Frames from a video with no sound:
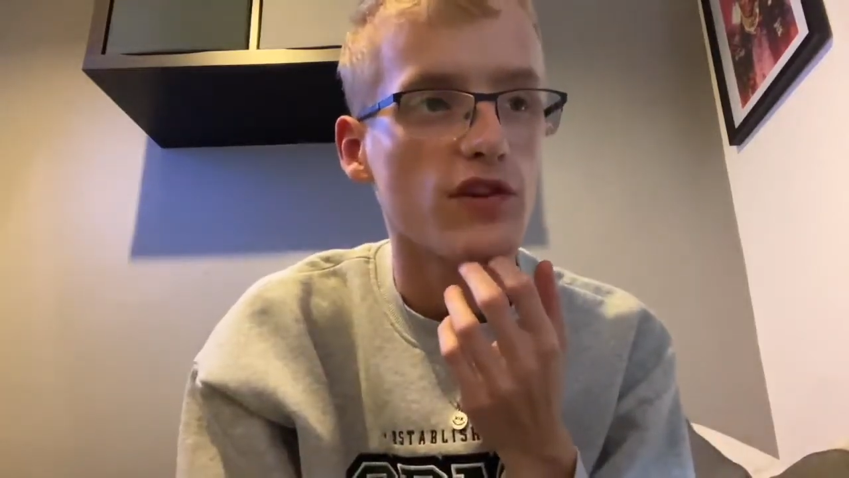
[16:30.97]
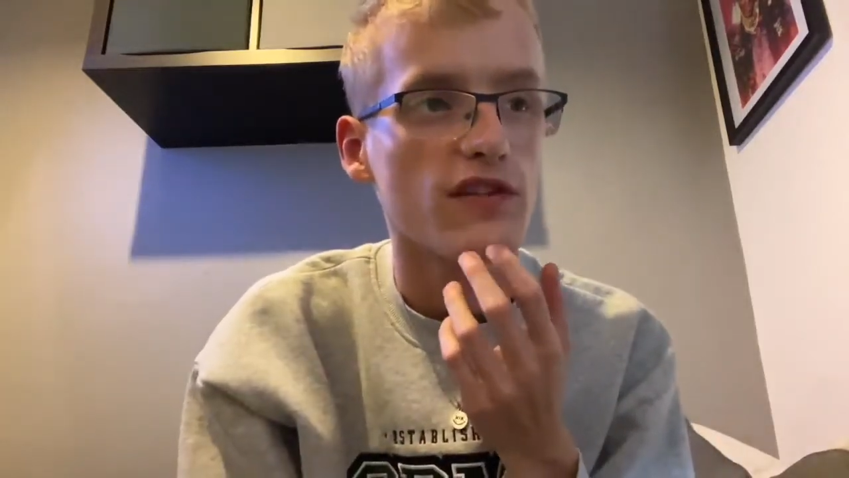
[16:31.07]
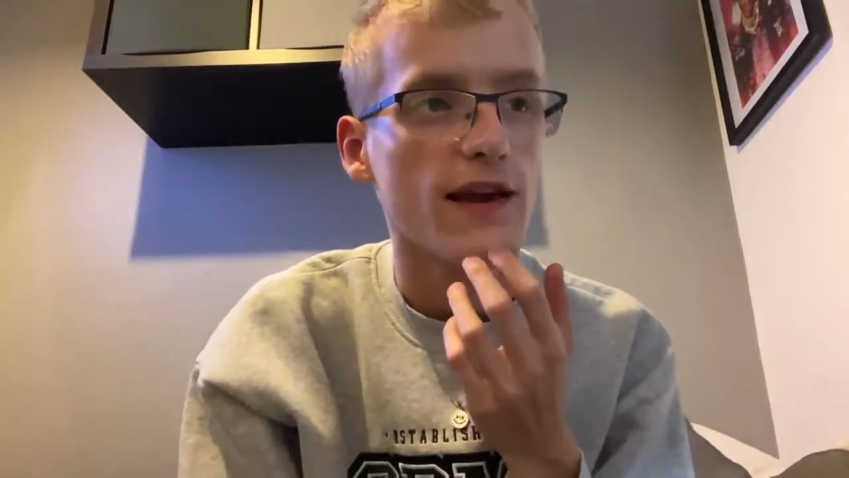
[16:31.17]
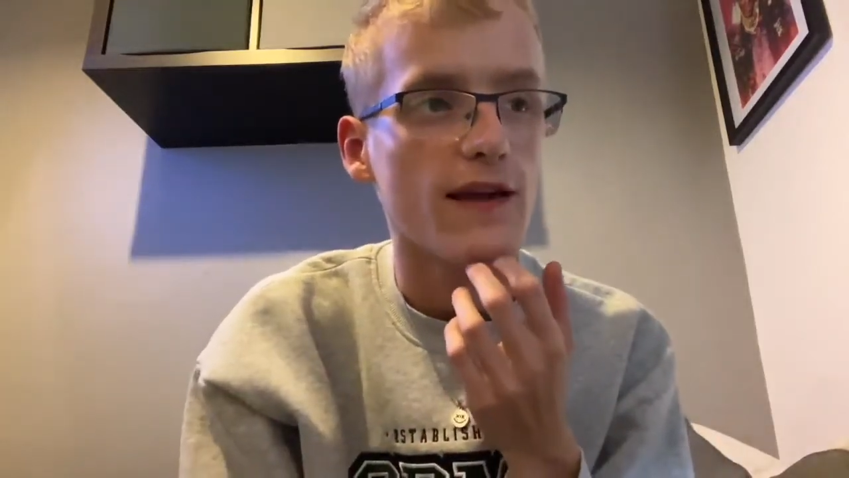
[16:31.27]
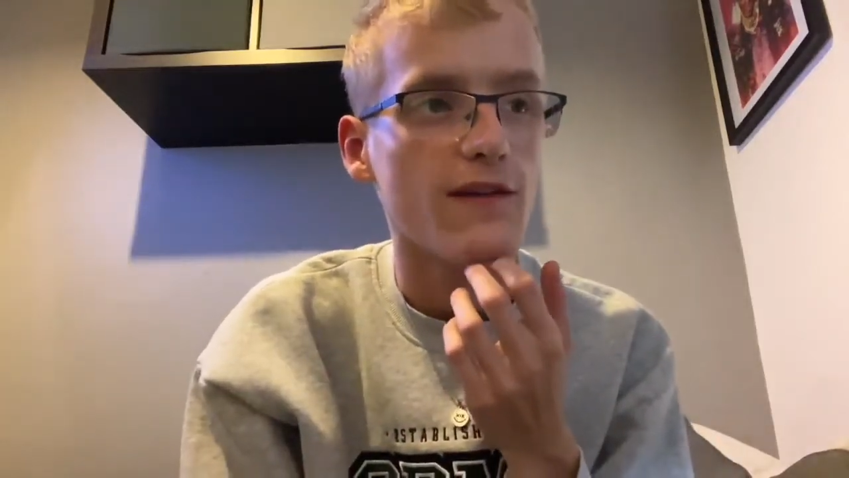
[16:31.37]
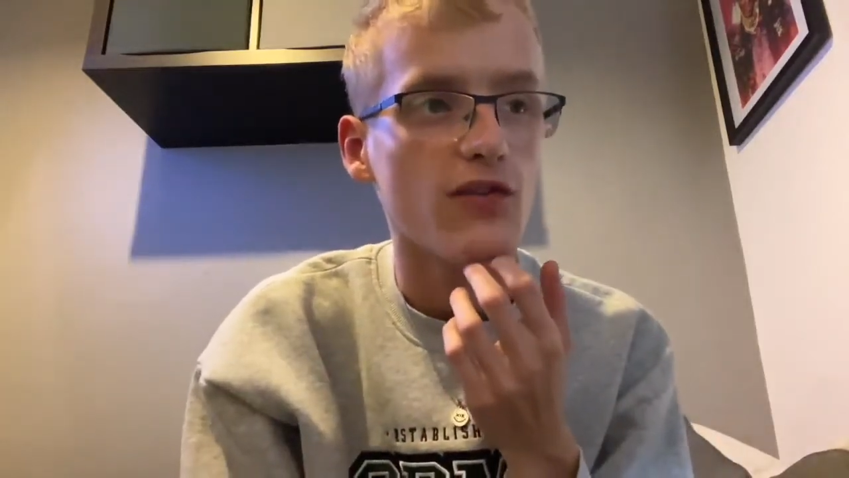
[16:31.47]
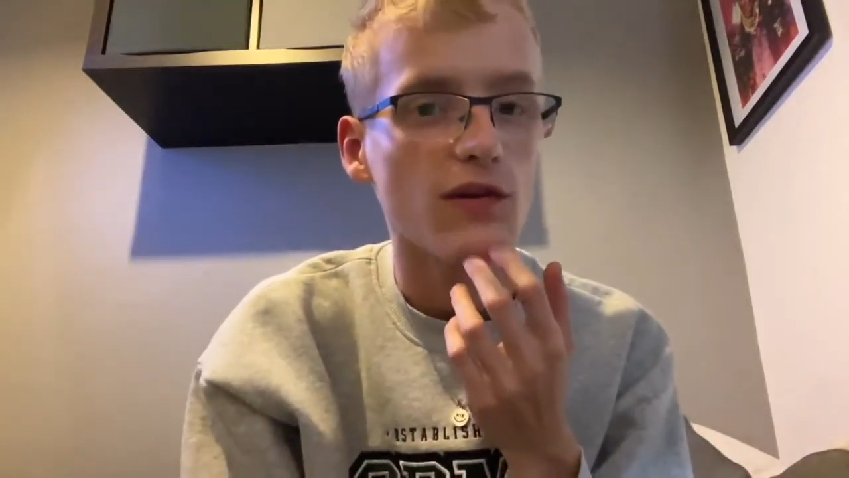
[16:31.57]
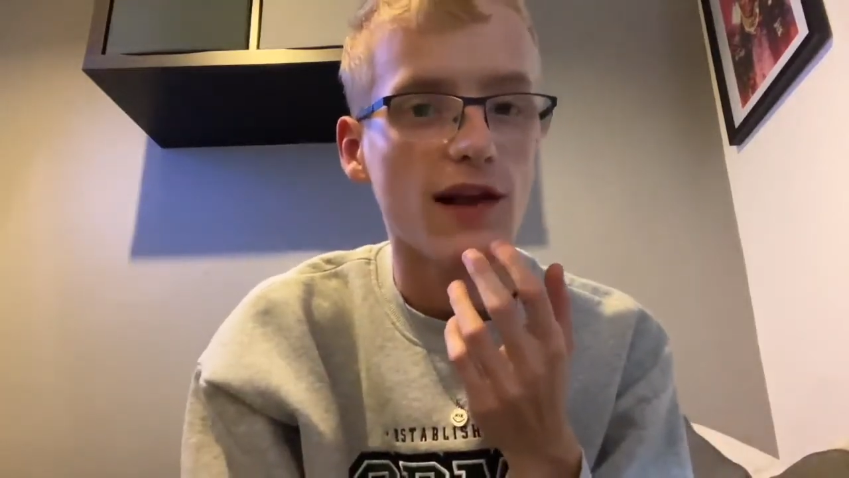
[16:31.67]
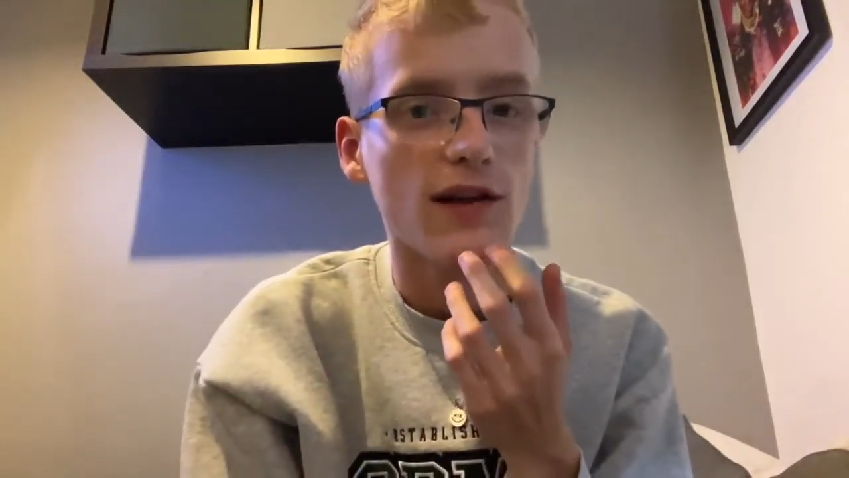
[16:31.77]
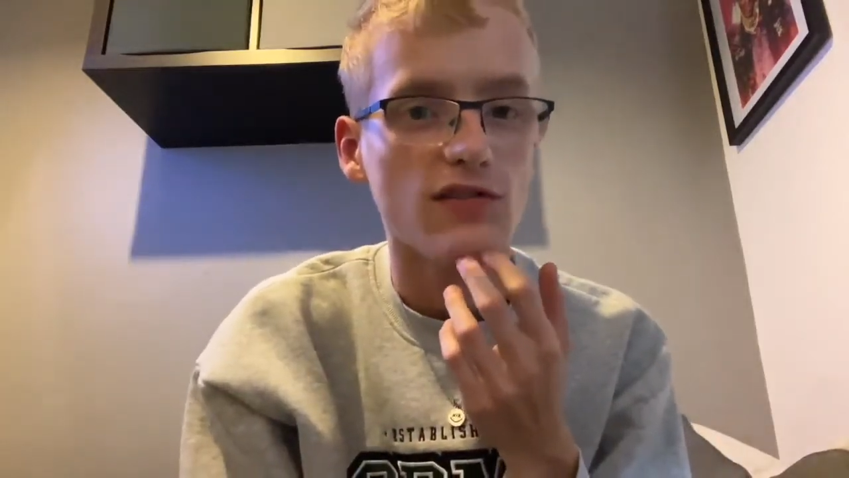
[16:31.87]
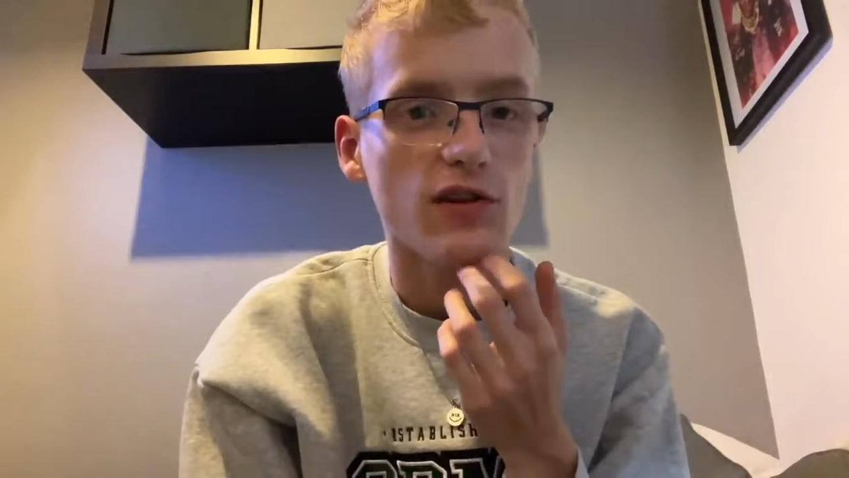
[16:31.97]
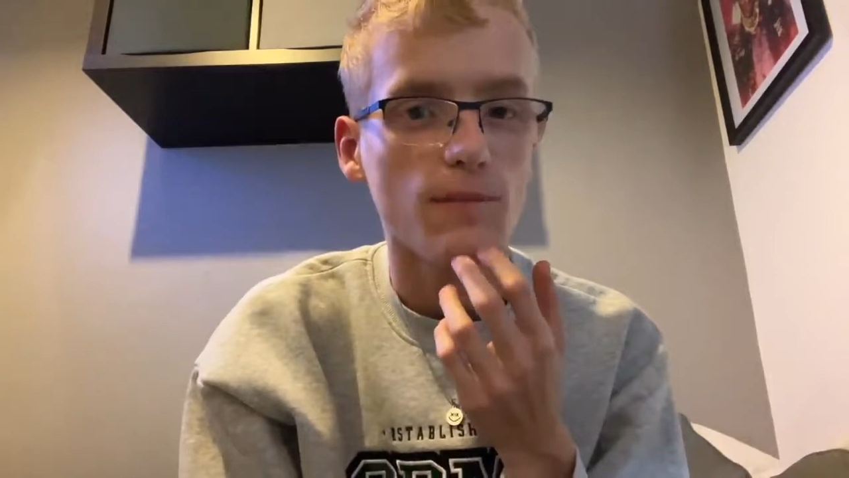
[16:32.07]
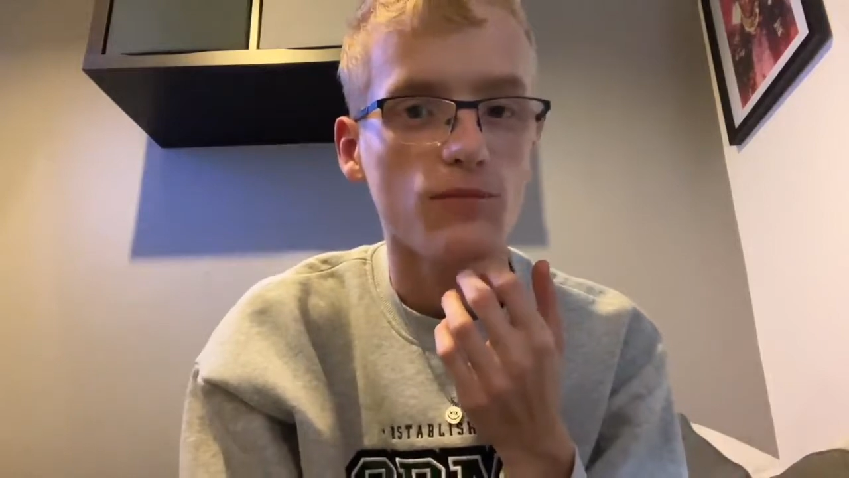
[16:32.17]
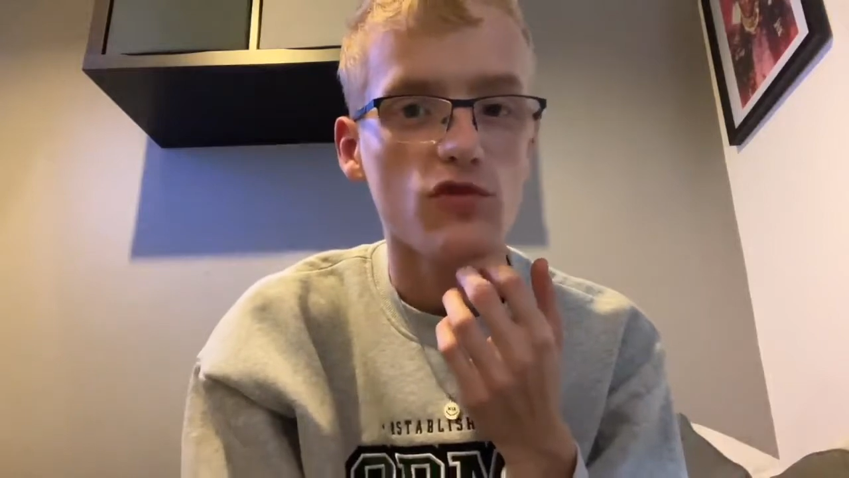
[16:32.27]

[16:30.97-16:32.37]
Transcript: to say if I'd like to